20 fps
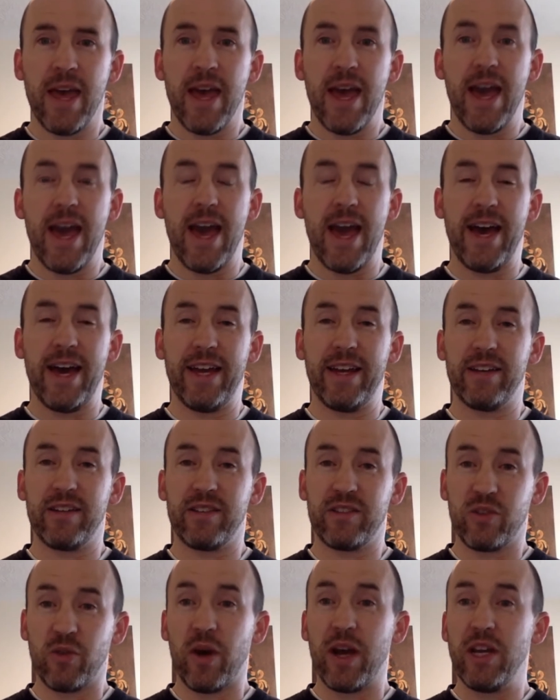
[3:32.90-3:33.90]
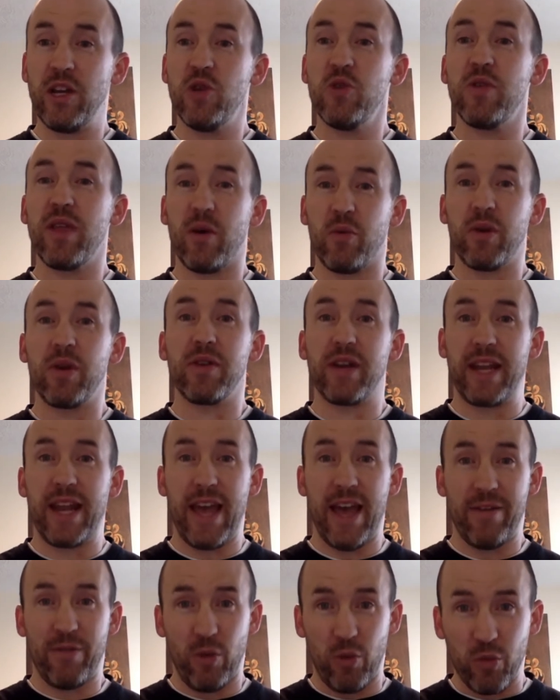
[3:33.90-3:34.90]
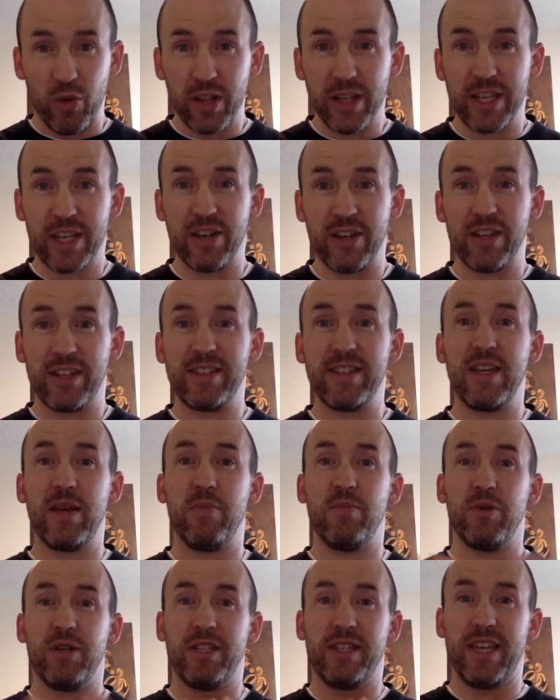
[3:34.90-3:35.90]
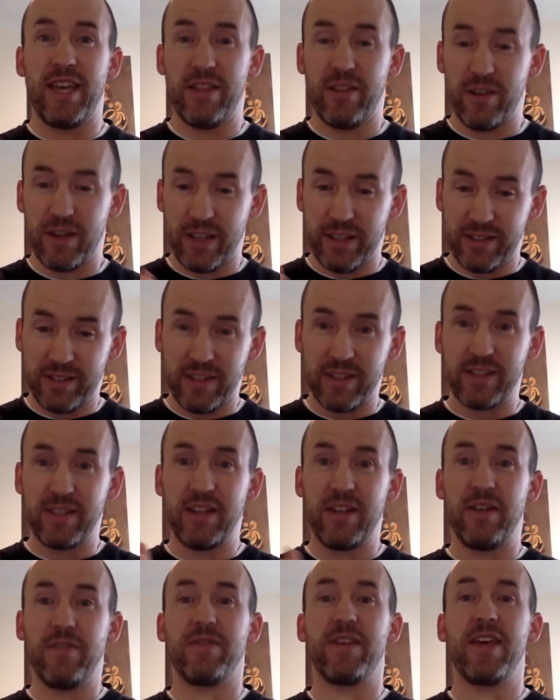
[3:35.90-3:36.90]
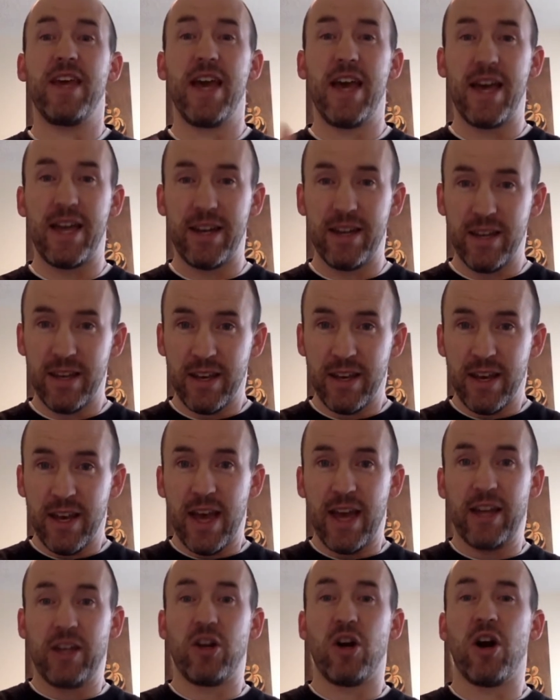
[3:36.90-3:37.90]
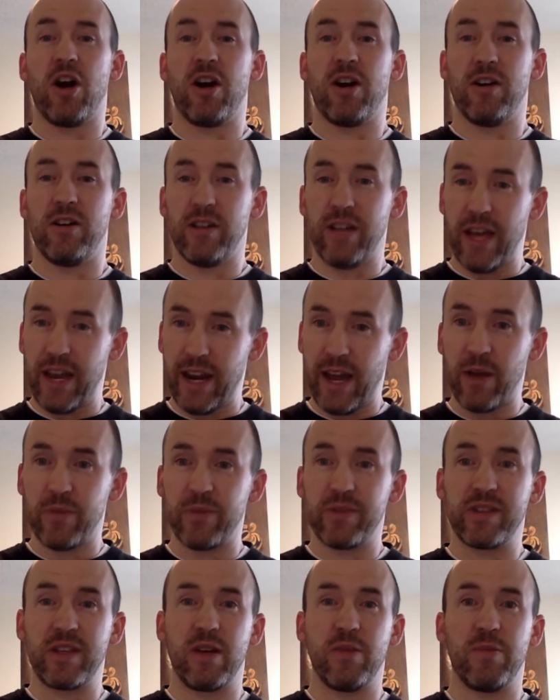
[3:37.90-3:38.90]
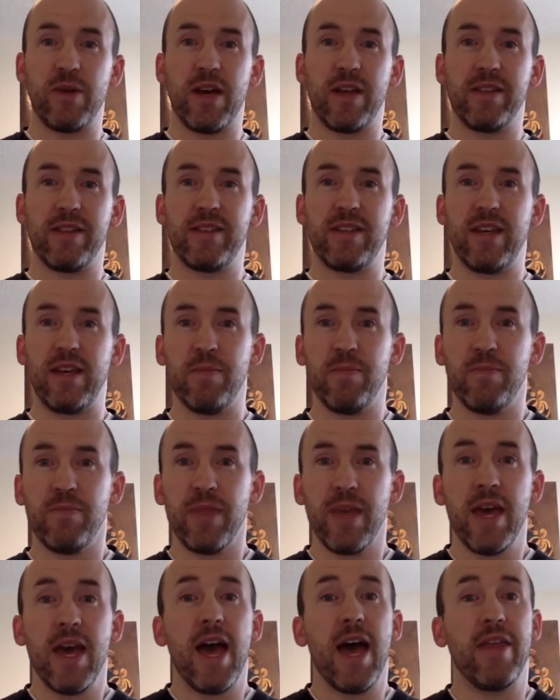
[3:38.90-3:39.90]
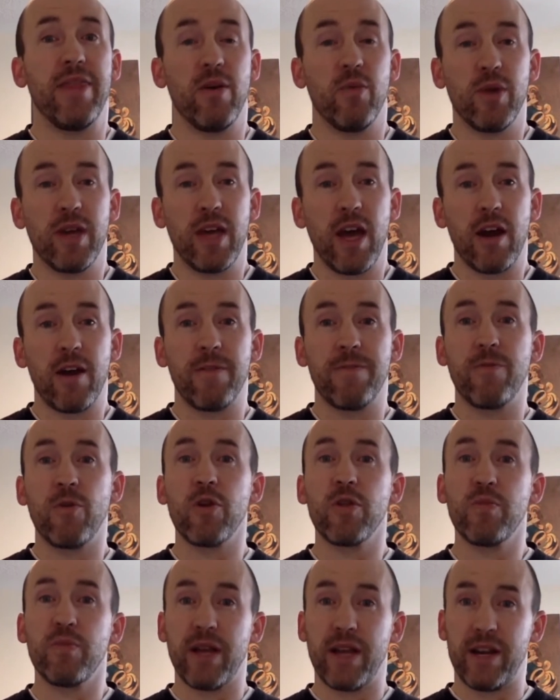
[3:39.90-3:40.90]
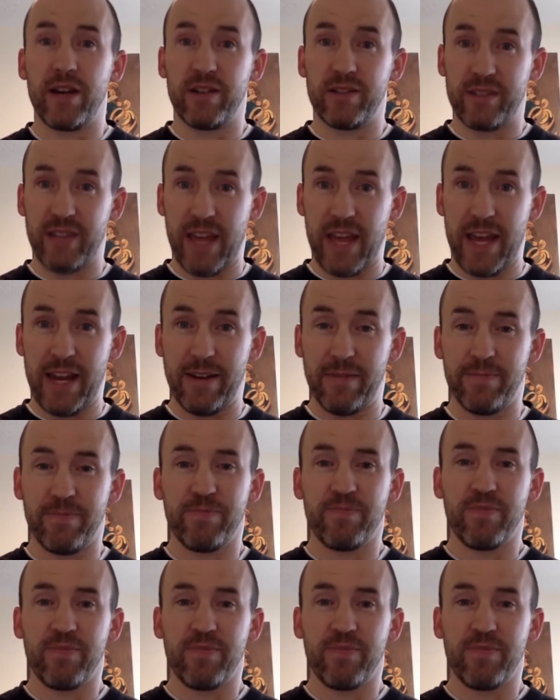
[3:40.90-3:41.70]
And so I knew that we were going to have a really good team put together, consisting of Ken and Carl, and I was going to be on the team. And then we got our fourth player, Zane.